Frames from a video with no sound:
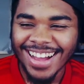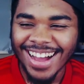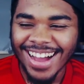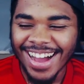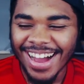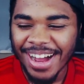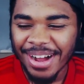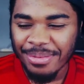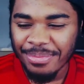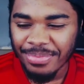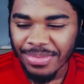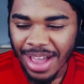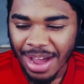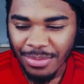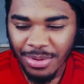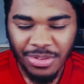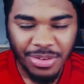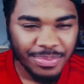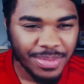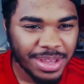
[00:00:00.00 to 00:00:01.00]
Javi,
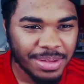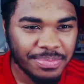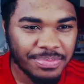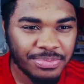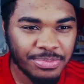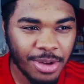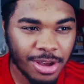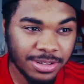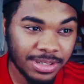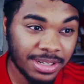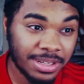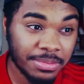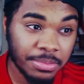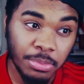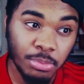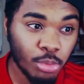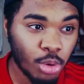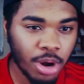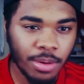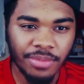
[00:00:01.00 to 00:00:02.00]
for me, personally,
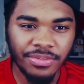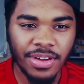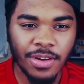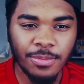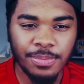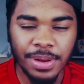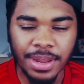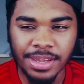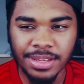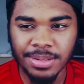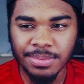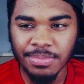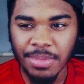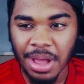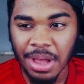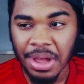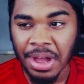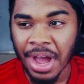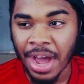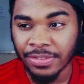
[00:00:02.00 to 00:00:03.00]
one of my favourite players,
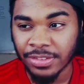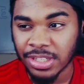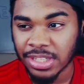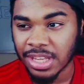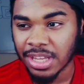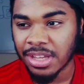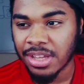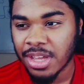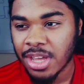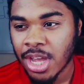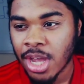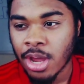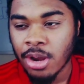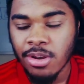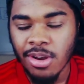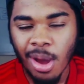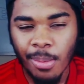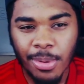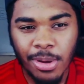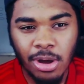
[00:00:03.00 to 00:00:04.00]
I have to say.
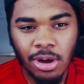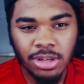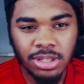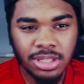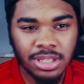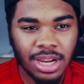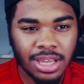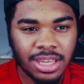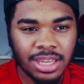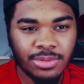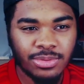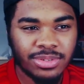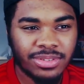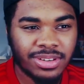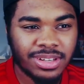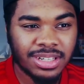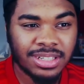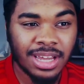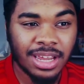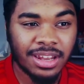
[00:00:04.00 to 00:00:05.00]
Not because, like, he was
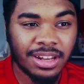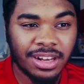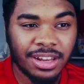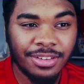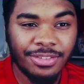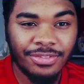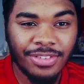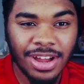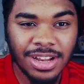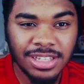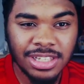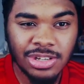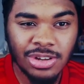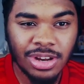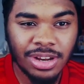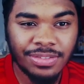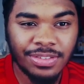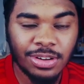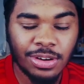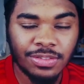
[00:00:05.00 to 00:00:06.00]
technically fancy or
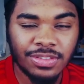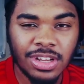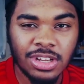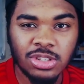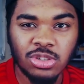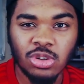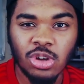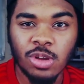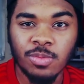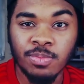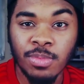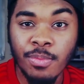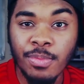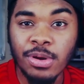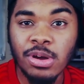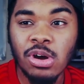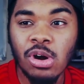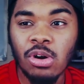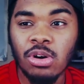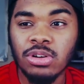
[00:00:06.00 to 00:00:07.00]
anything of that sort, but
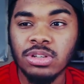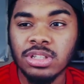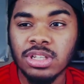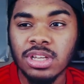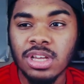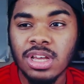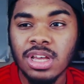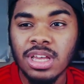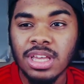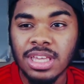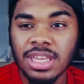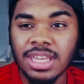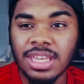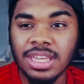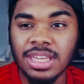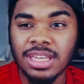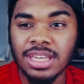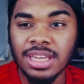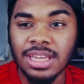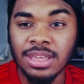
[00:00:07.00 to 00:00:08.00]
because
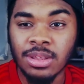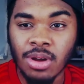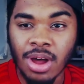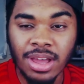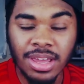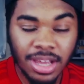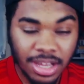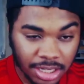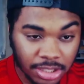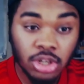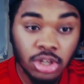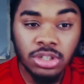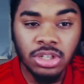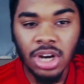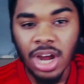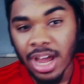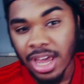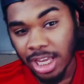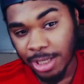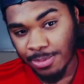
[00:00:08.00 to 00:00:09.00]
he, you know, he had such a
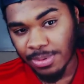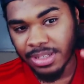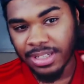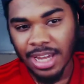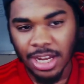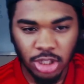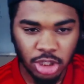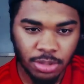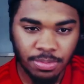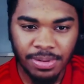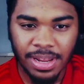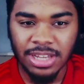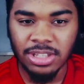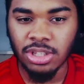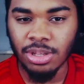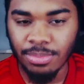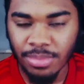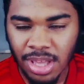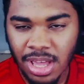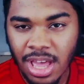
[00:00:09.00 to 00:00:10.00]
high expectation of placed
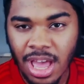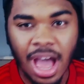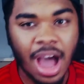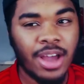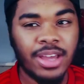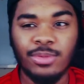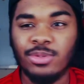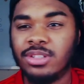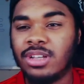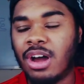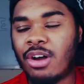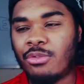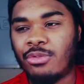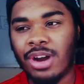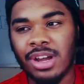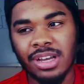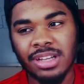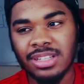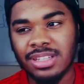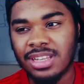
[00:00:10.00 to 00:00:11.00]
him. He was our
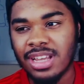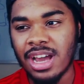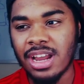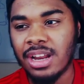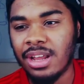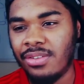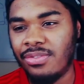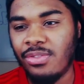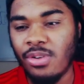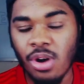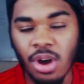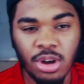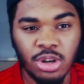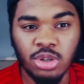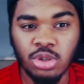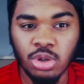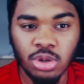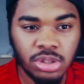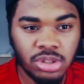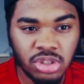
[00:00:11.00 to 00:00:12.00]
record signing for a
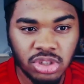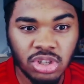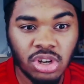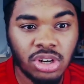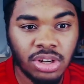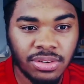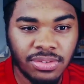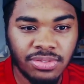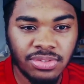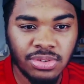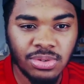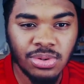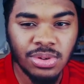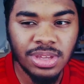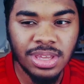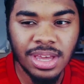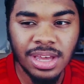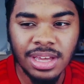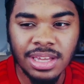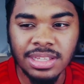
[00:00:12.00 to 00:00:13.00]
good, solid few
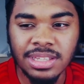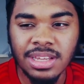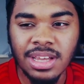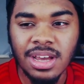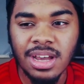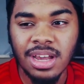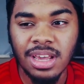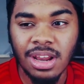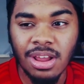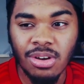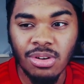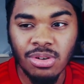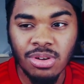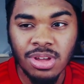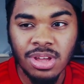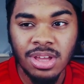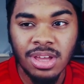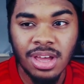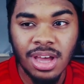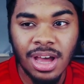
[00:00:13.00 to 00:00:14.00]
years. You know,
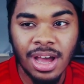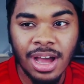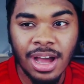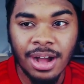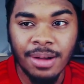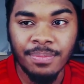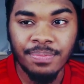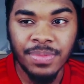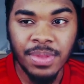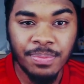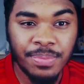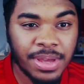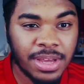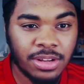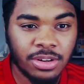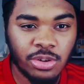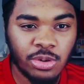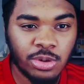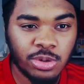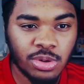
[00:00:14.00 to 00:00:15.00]
the big
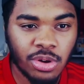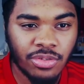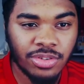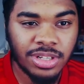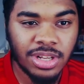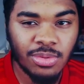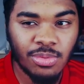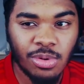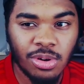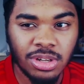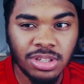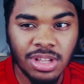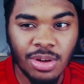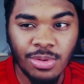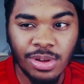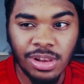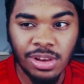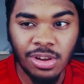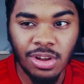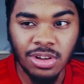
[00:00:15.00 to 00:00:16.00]
news, obviously, was that we
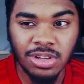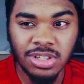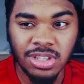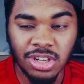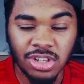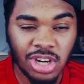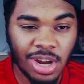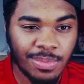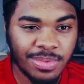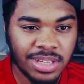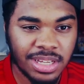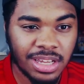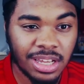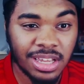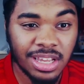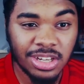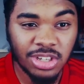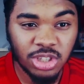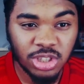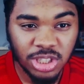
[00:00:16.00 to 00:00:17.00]
lost the Champions League
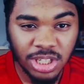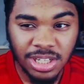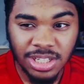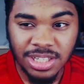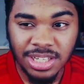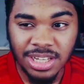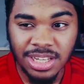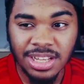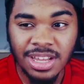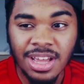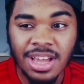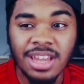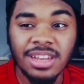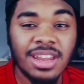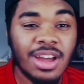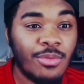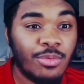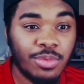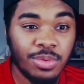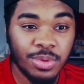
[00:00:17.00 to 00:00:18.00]
against Chelsea.
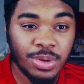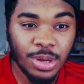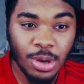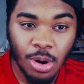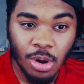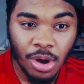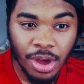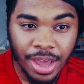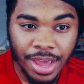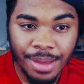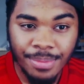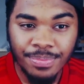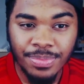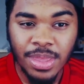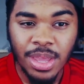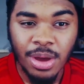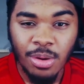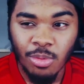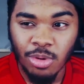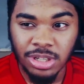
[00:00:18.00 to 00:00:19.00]
Then we got him.
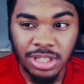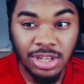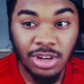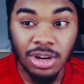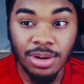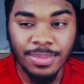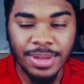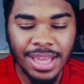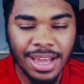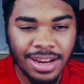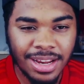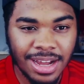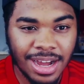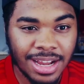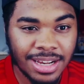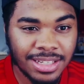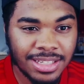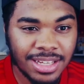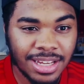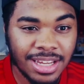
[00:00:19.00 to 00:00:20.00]
Was he going to be the
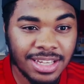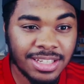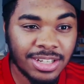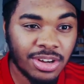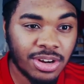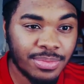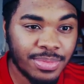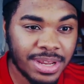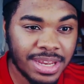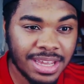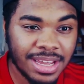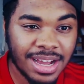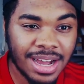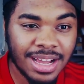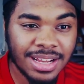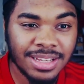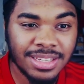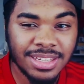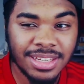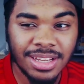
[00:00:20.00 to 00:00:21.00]
answer? Is he going to be the
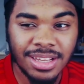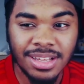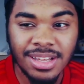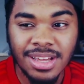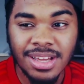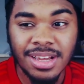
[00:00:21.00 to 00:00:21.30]
answer?